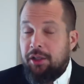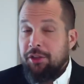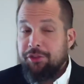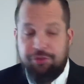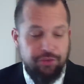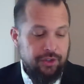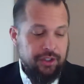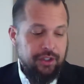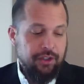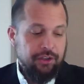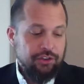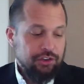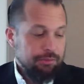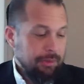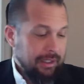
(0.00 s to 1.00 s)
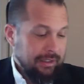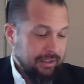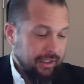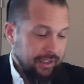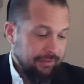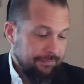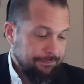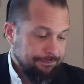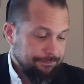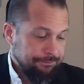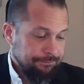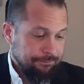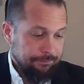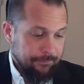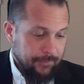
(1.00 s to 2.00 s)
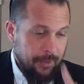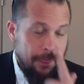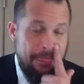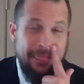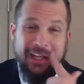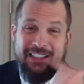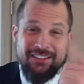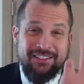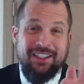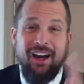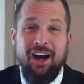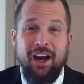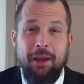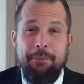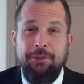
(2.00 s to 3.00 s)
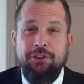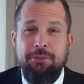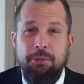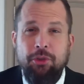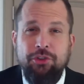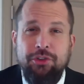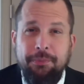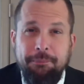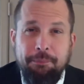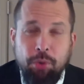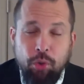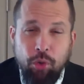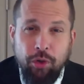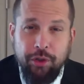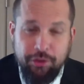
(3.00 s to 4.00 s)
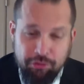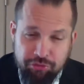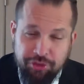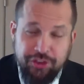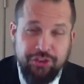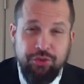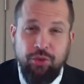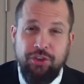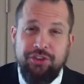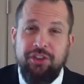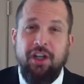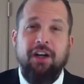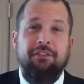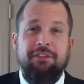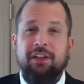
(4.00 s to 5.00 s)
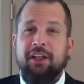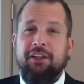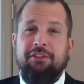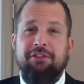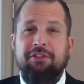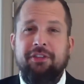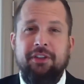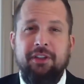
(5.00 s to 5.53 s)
3 years of my life, that time is the most important resource of life.